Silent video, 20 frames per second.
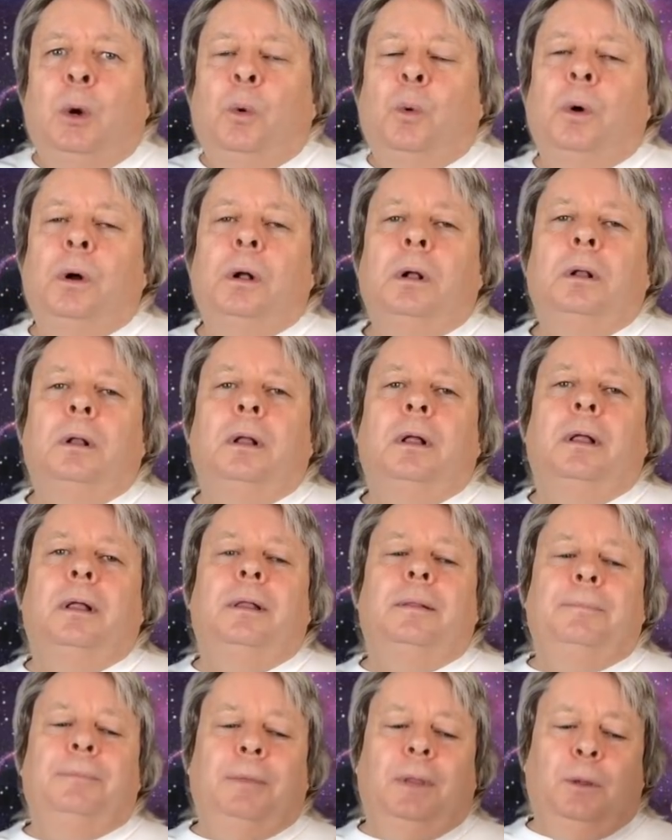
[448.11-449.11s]
Well,
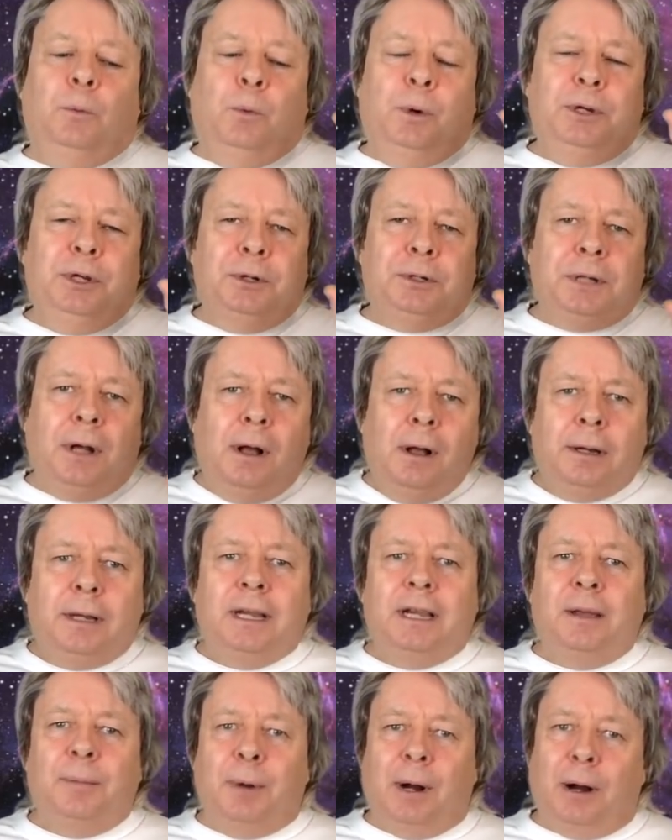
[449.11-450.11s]
when you're
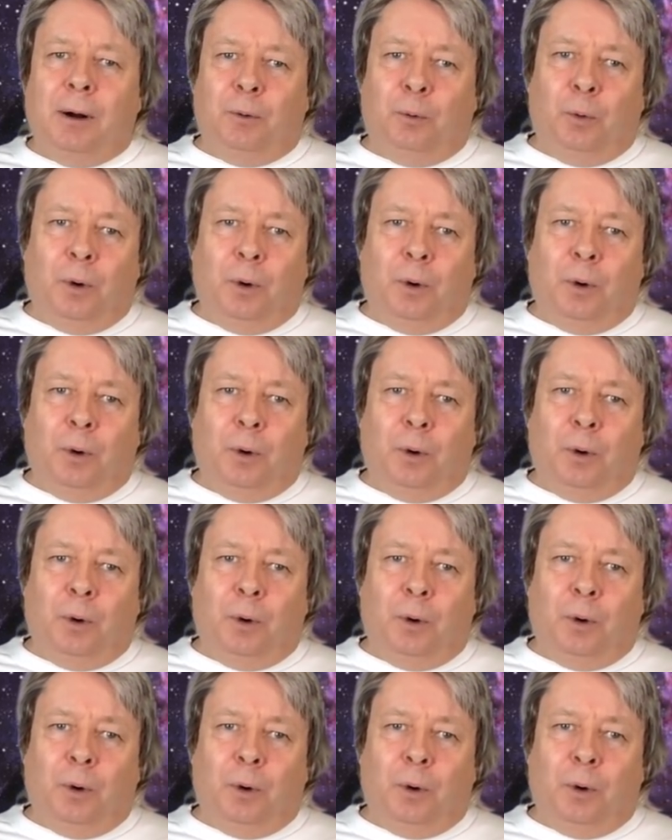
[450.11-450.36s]
talking about